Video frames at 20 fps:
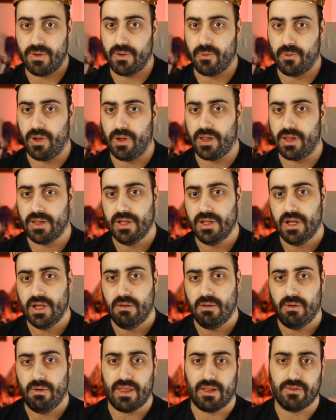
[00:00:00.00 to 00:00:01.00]
well
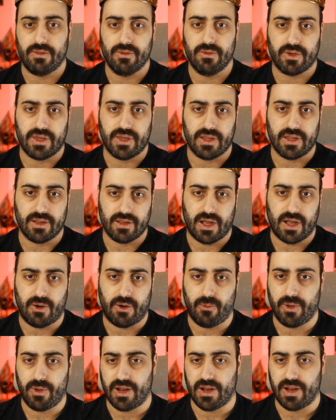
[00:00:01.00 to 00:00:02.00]
without looking
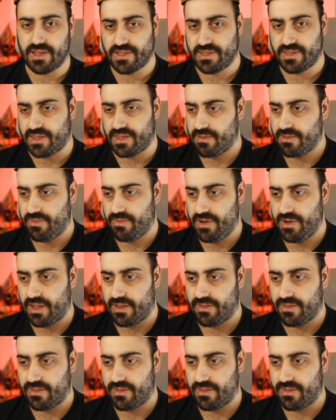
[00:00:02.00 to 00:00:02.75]
unrealistic, something like